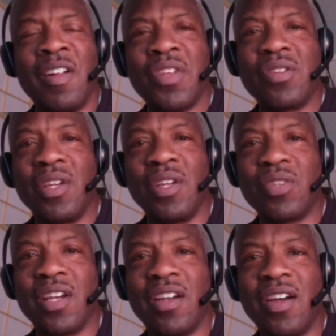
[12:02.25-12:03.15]
So he was
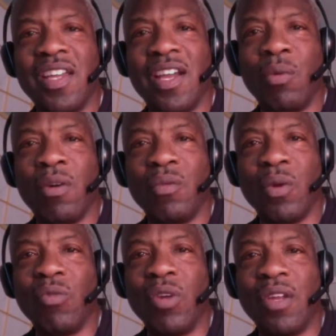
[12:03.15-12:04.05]
like, yeah, we're
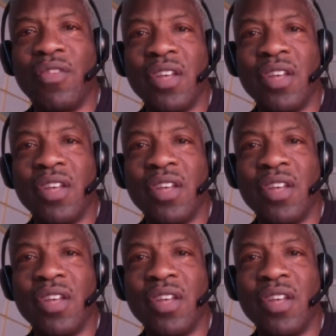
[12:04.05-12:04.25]
really finally